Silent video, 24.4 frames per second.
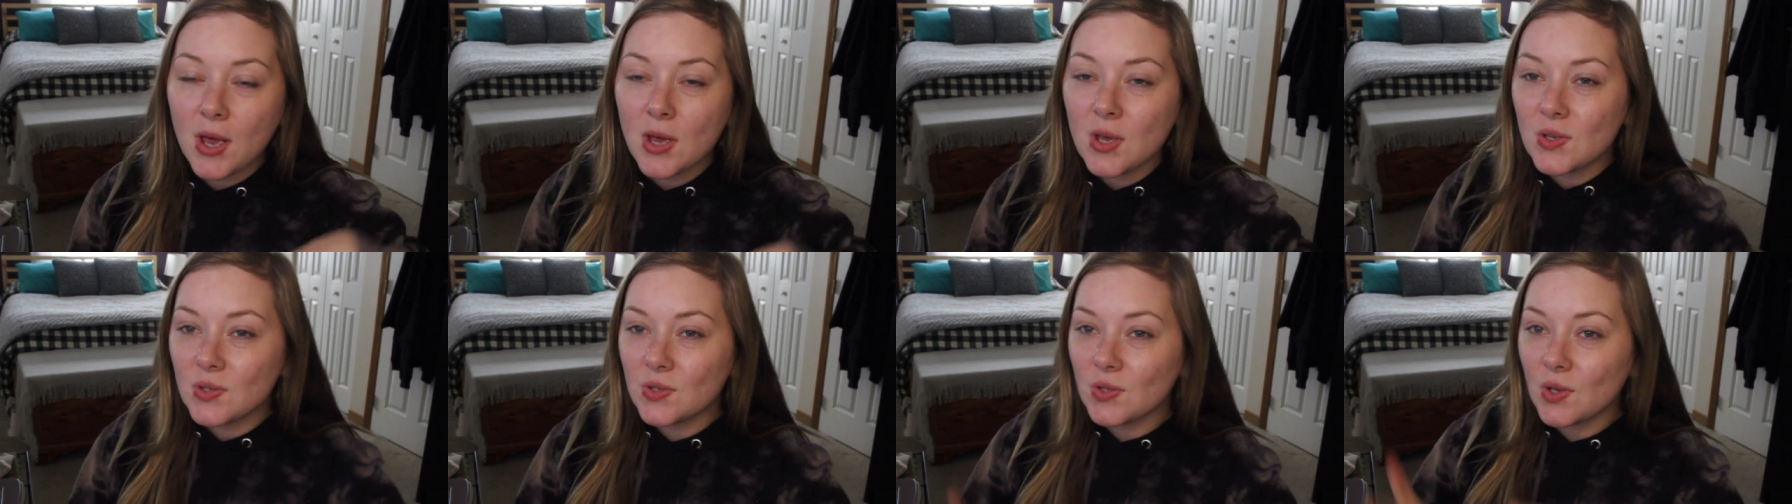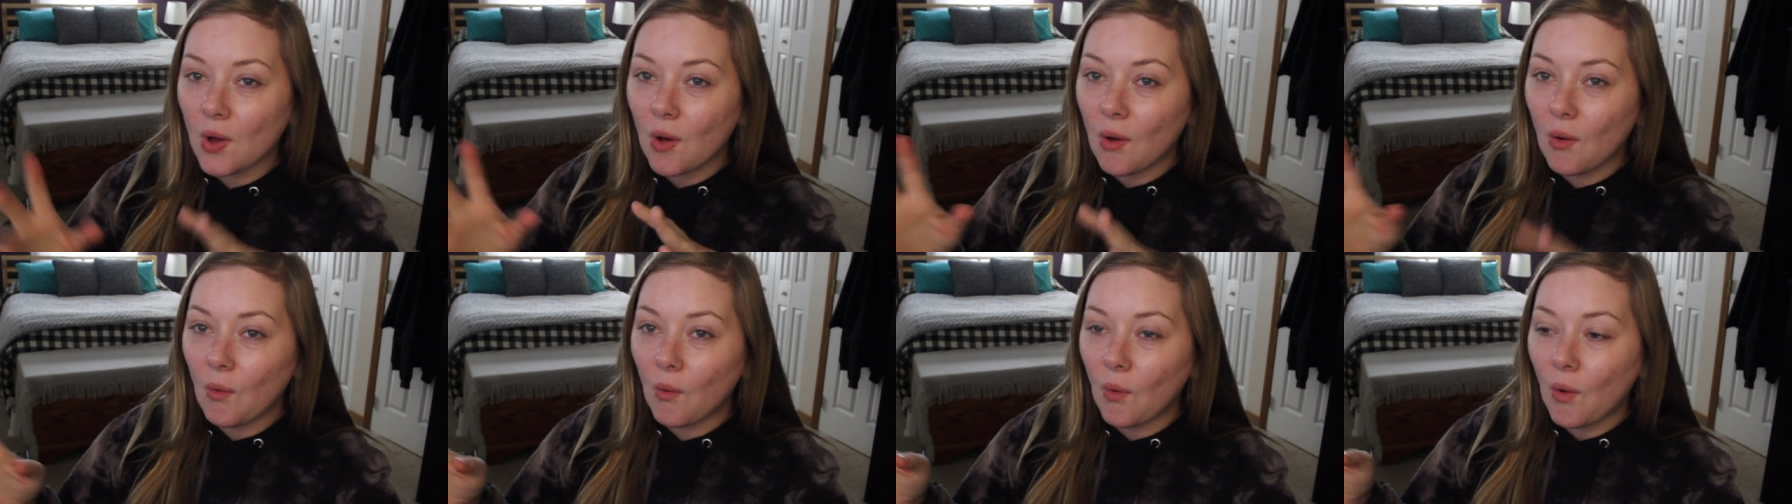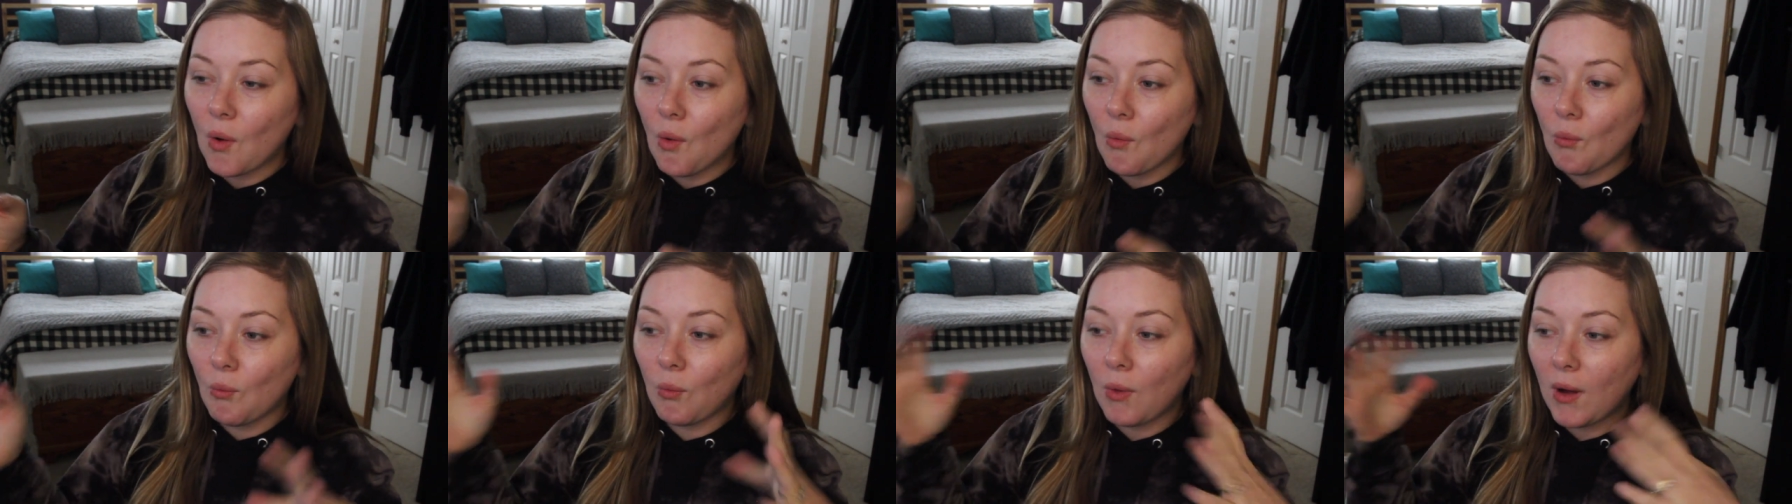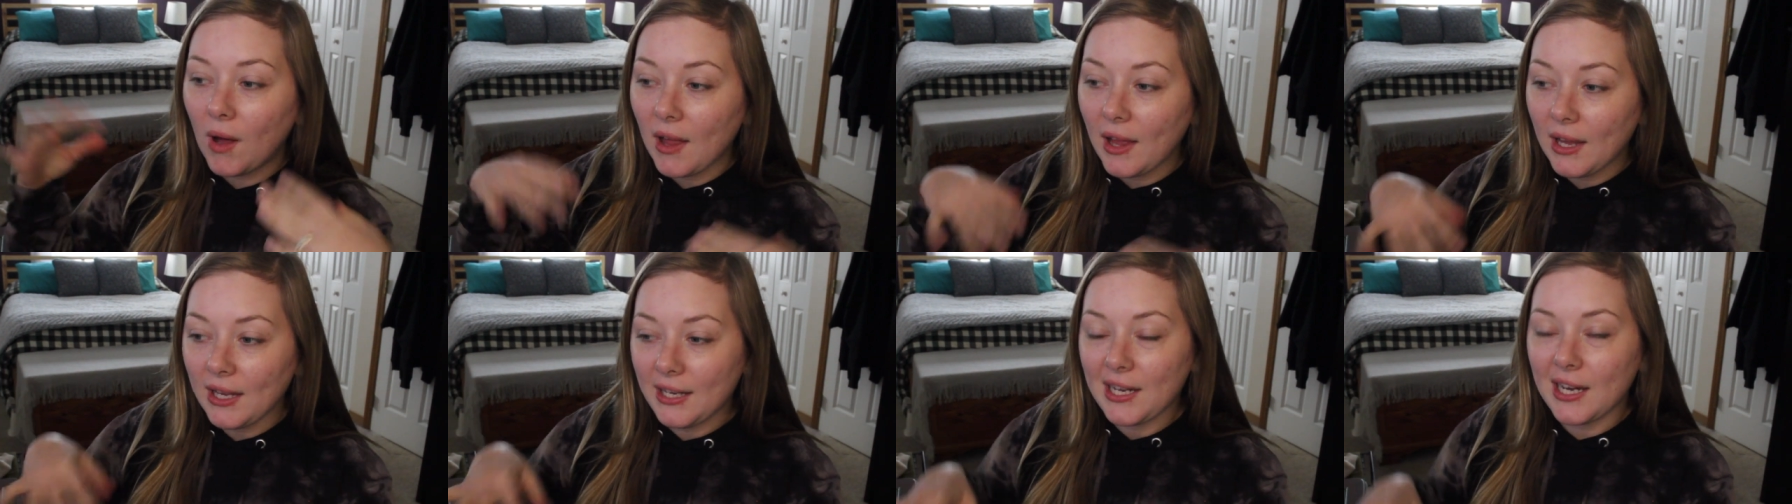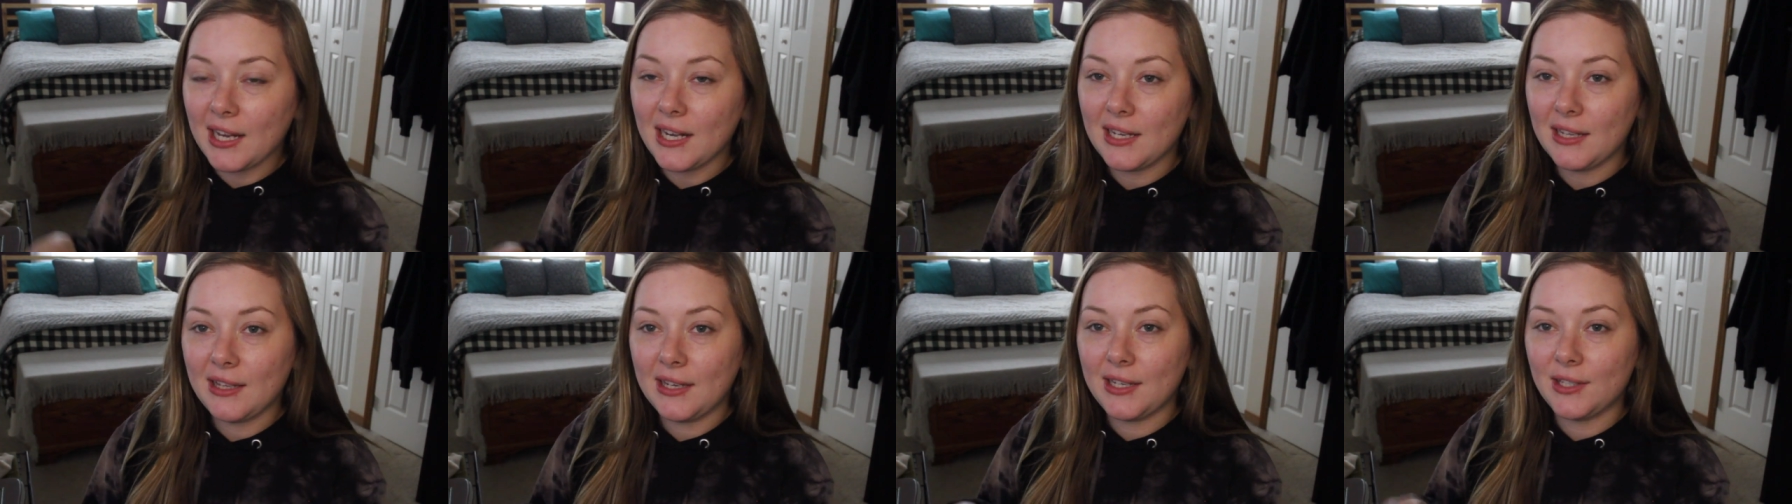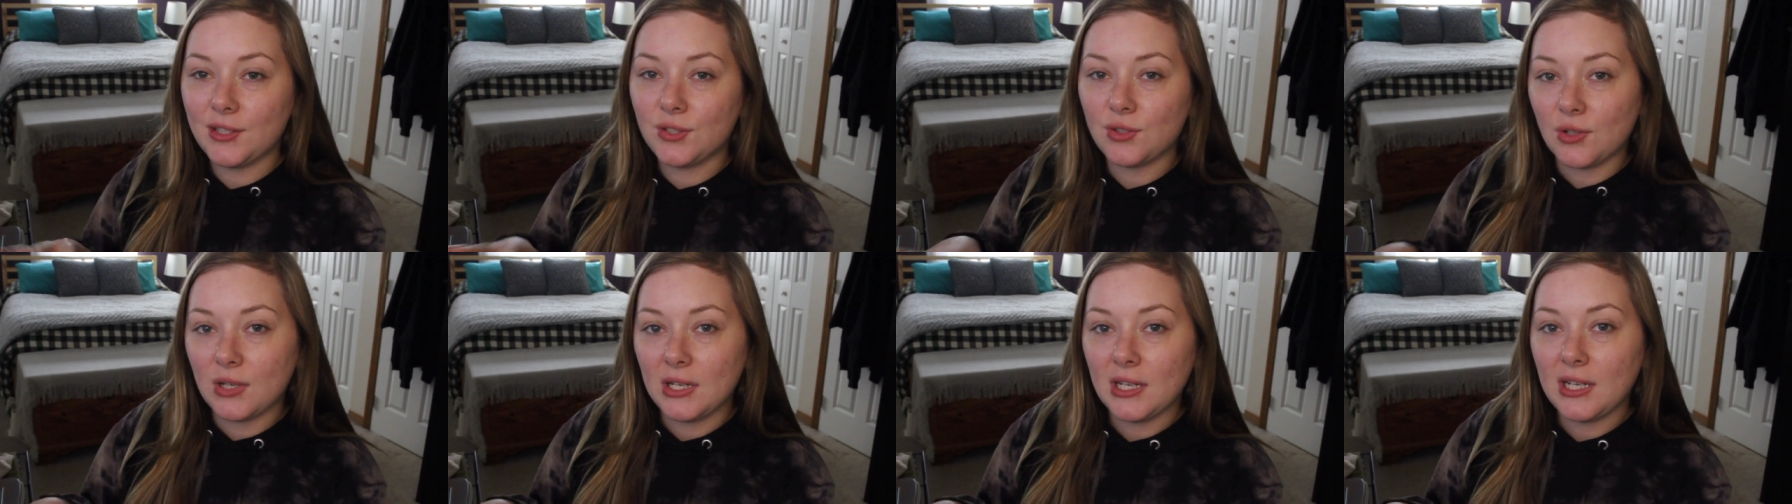So while I kind of like
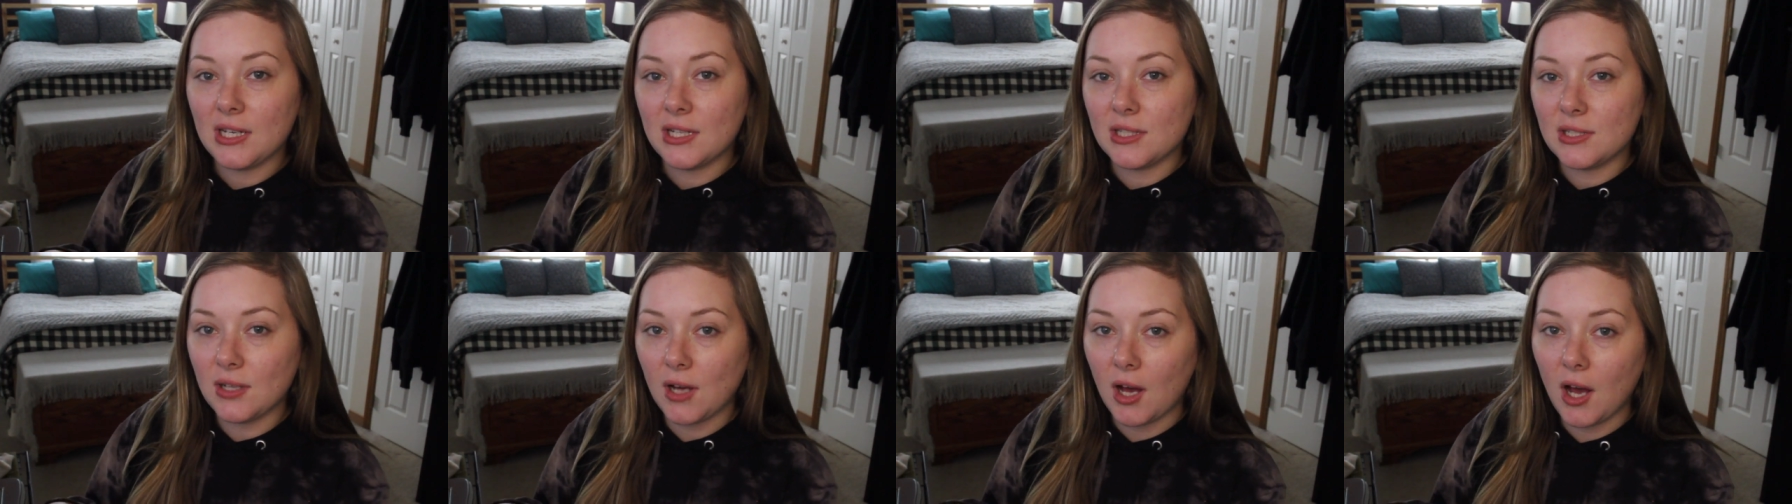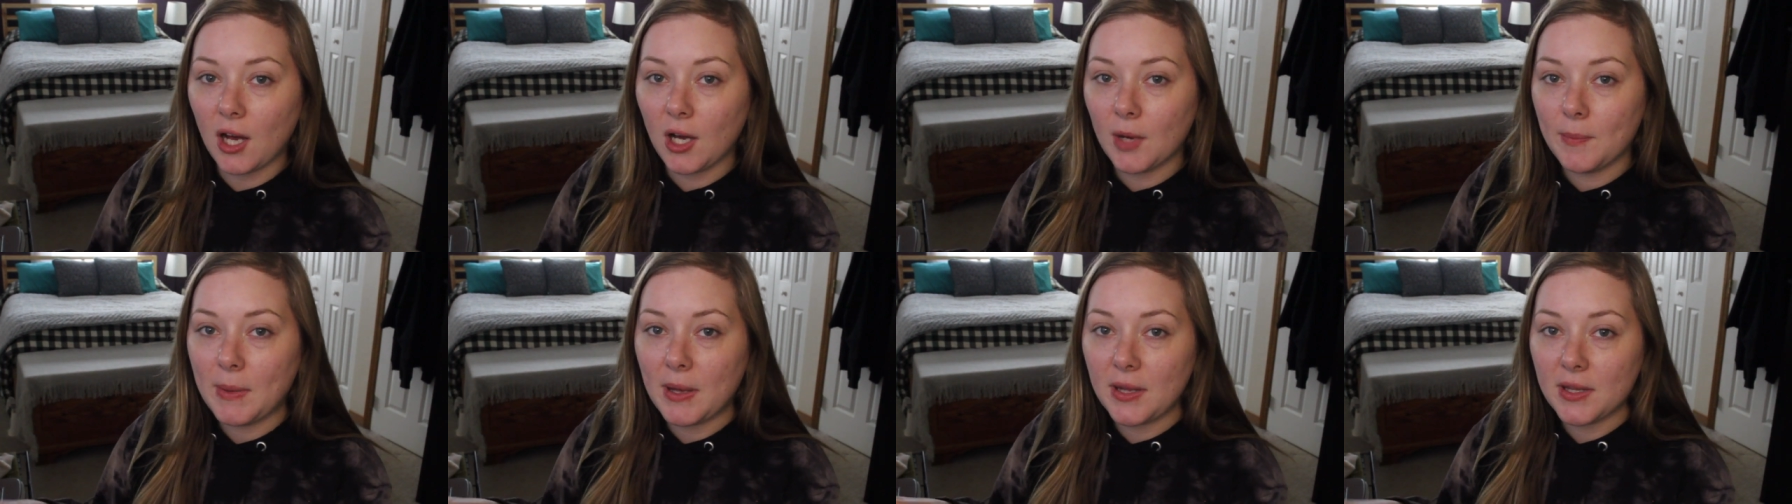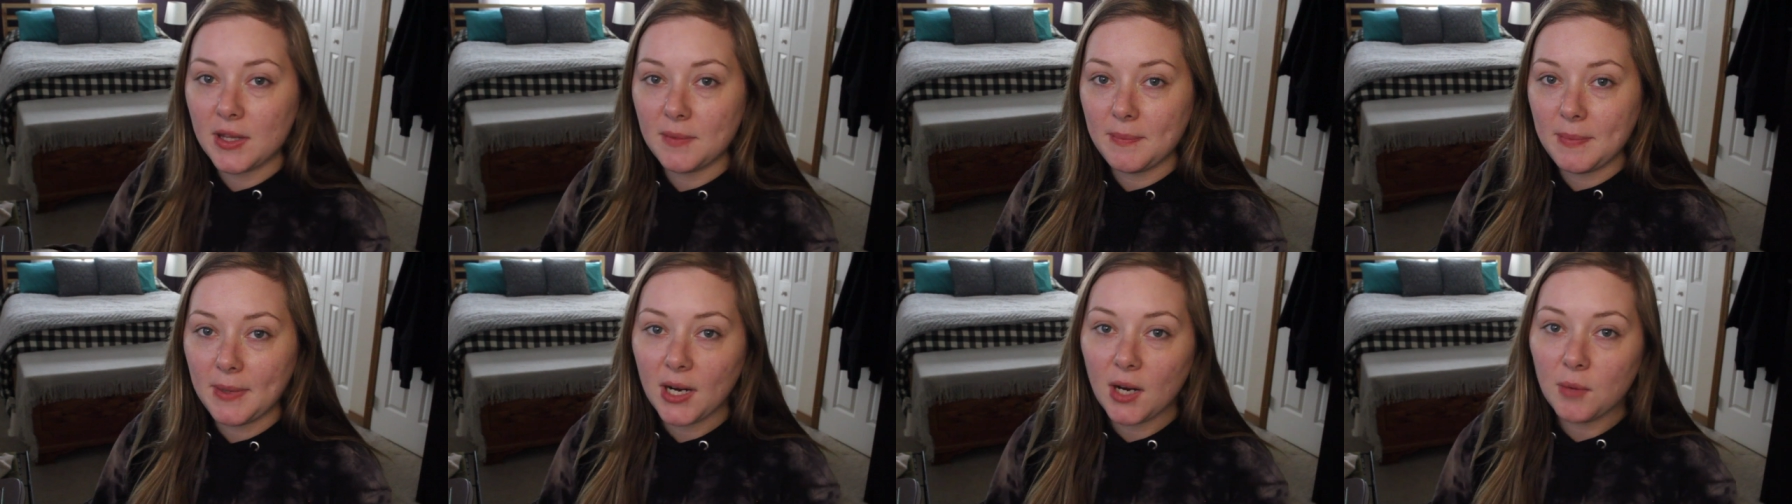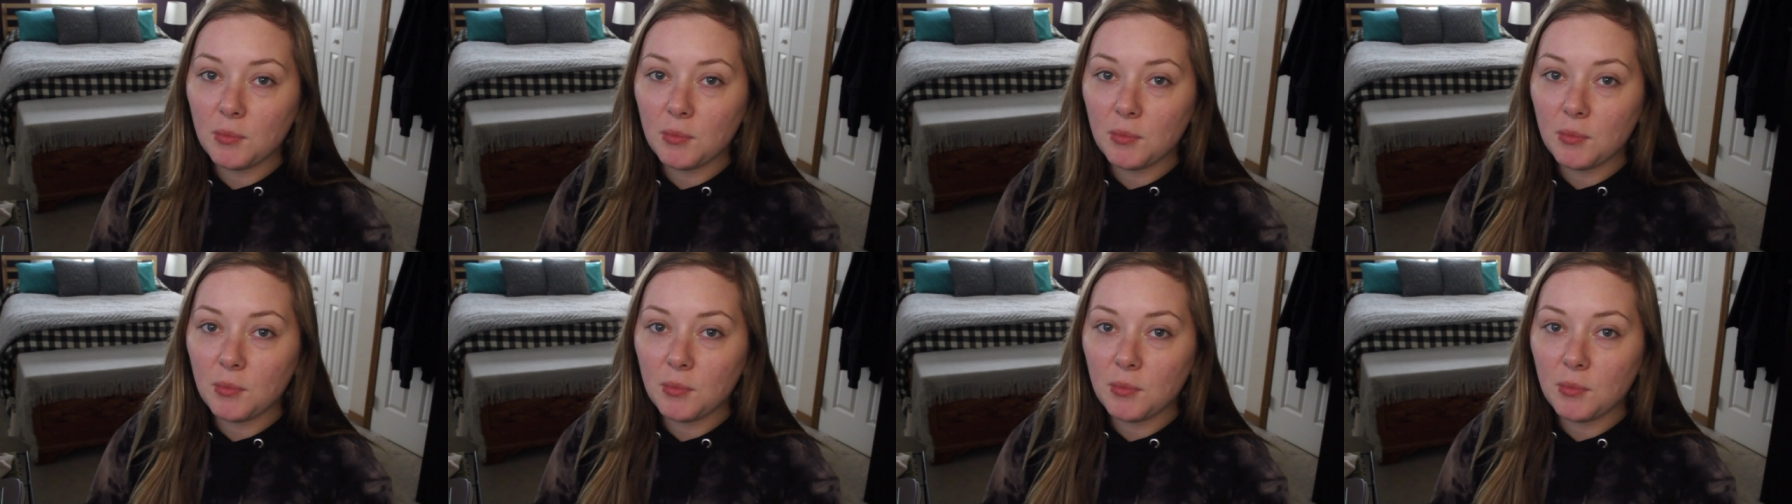drink and talk about the beer,